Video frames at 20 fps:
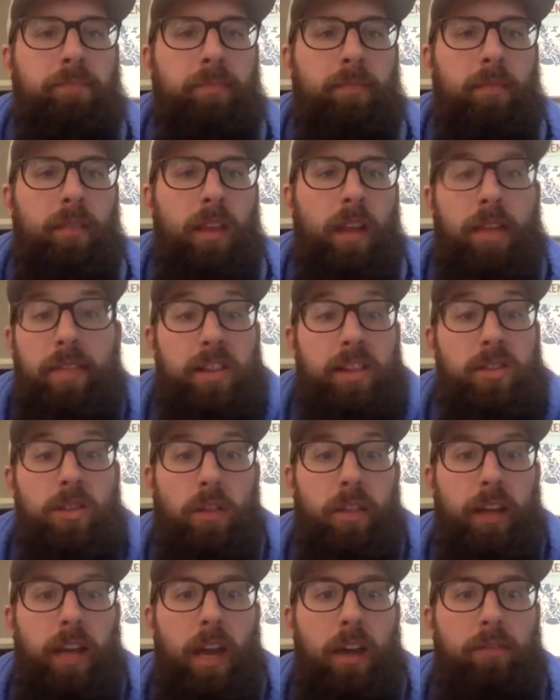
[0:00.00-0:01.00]
And that's all
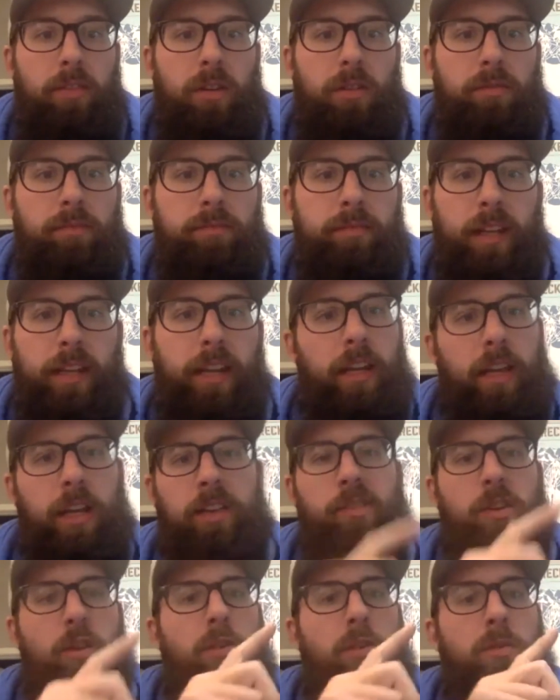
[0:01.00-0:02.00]
they gave you. They didn't give
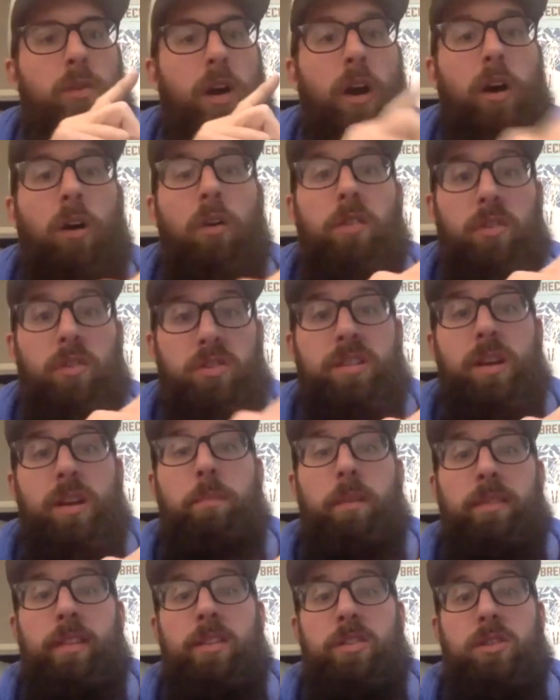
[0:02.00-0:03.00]
you, oh, there's
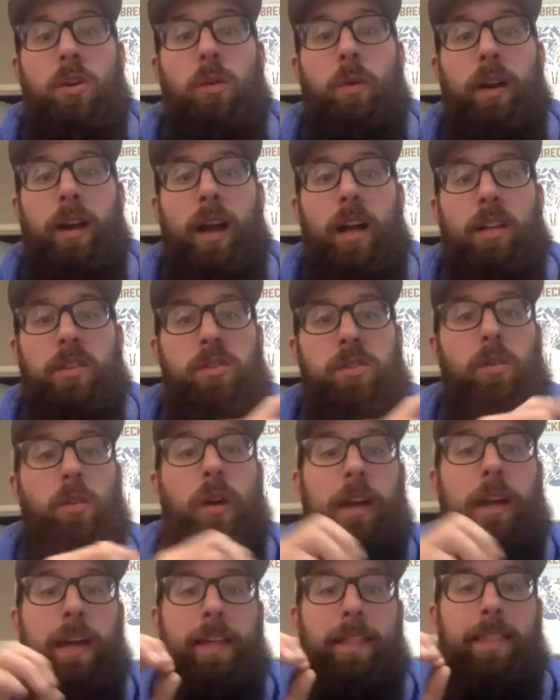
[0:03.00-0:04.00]
something that's going on. So
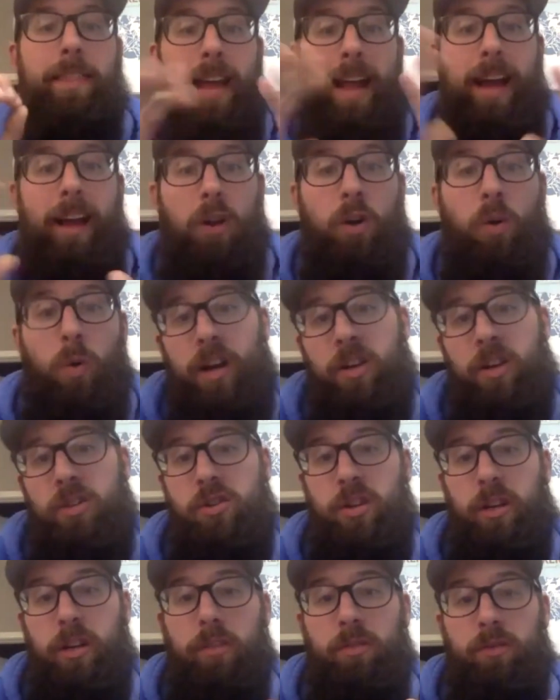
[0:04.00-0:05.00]
that
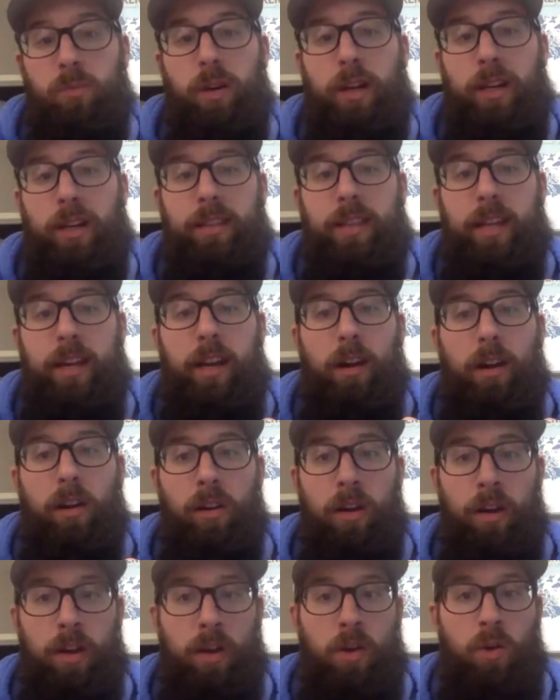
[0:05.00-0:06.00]
question right
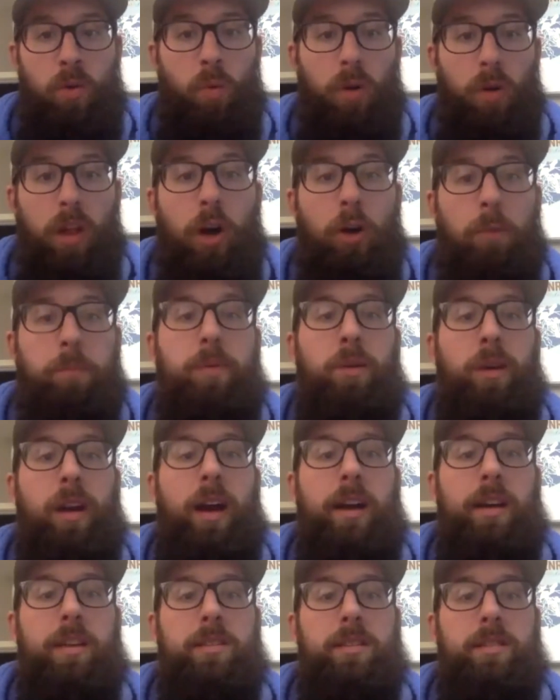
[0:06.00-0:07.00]
there will help you
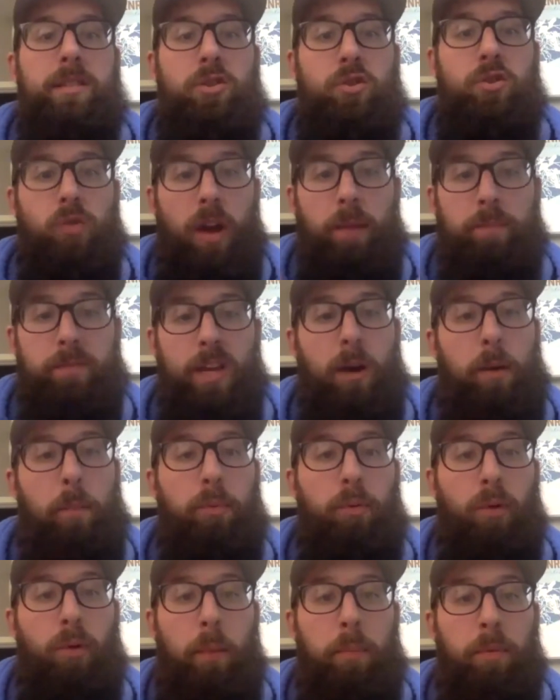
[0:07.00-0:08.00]
guys drop down
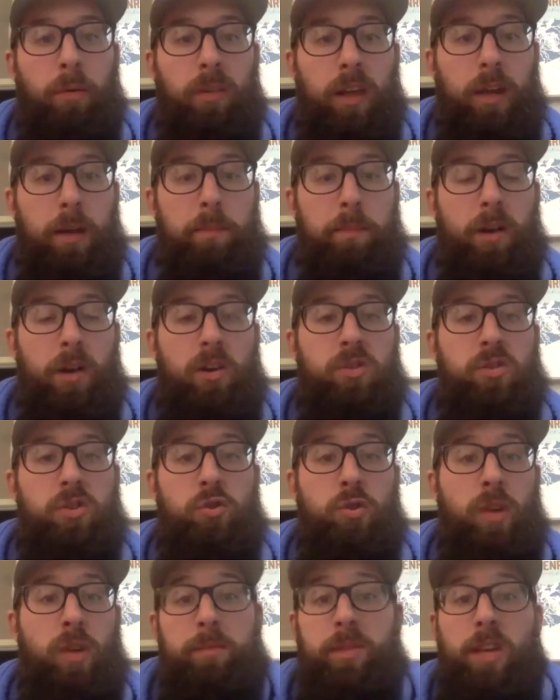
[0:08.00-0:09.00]
properly, but also
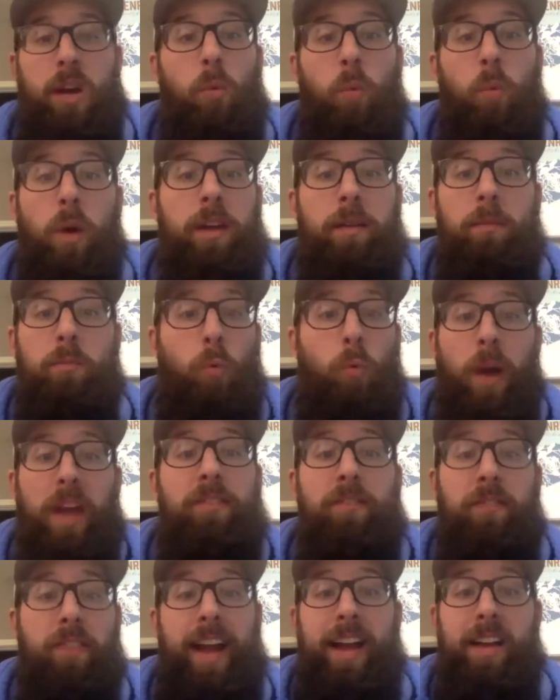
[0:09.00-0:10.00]
drop down way, way
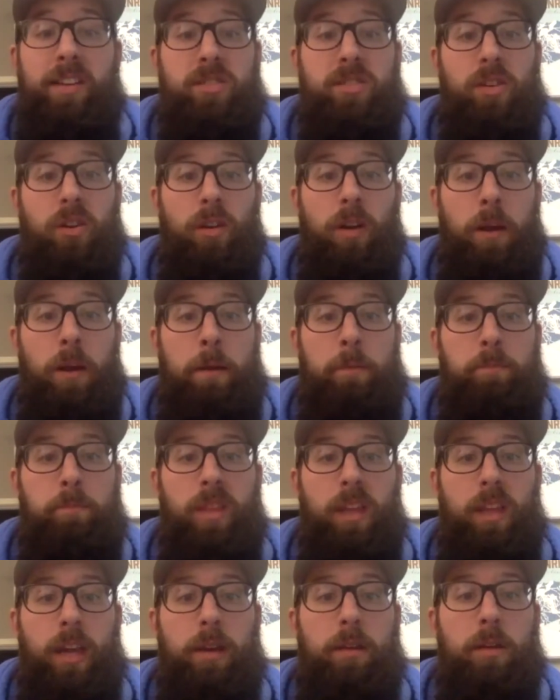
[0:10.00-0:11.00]
faster
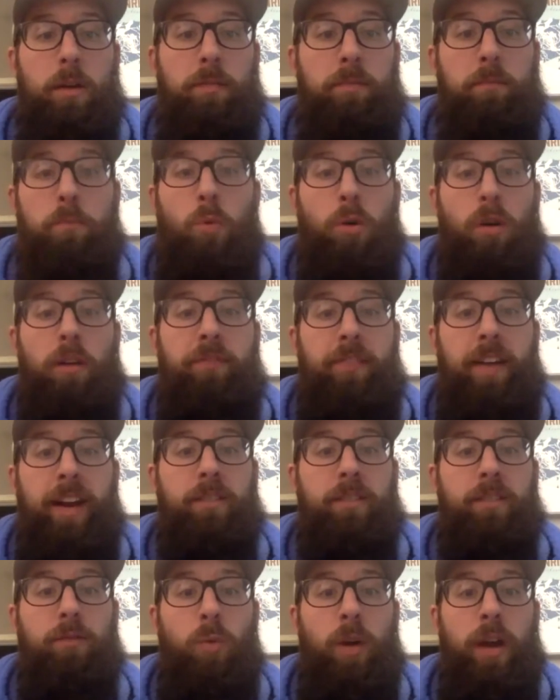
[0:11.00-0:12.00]
in a more
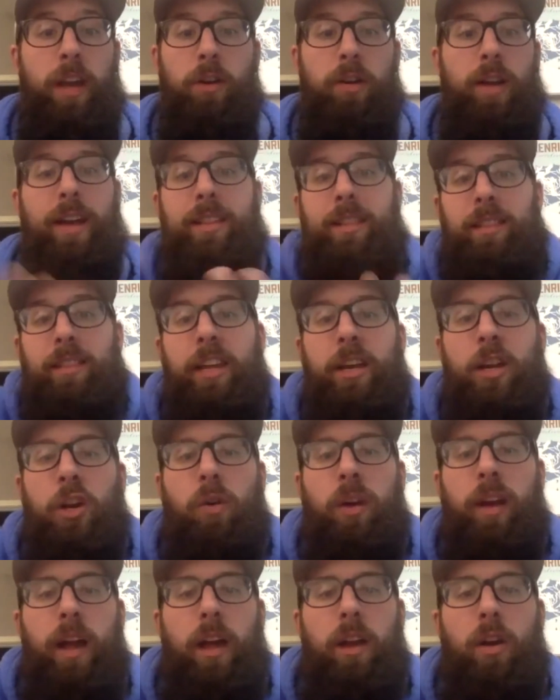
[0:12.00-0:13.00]
effective way. You're not
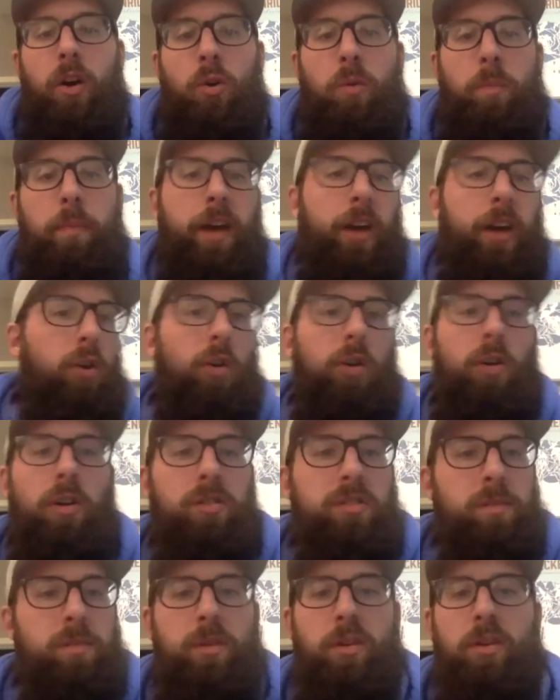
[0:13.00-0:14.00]
lingering on a homemaker, an
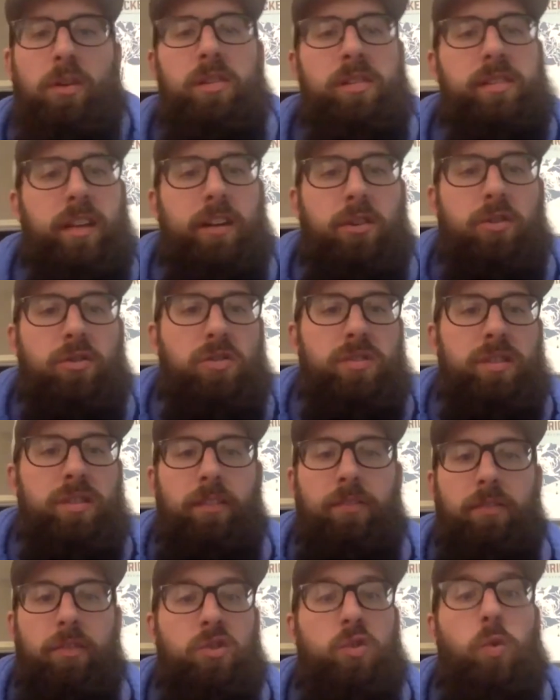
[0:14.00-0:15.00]
ultimate, or a signature
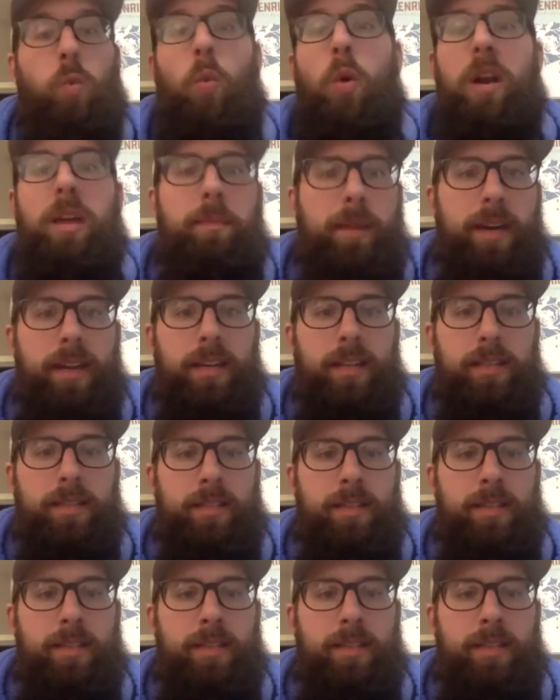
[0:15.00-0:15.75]
set for 20 minutes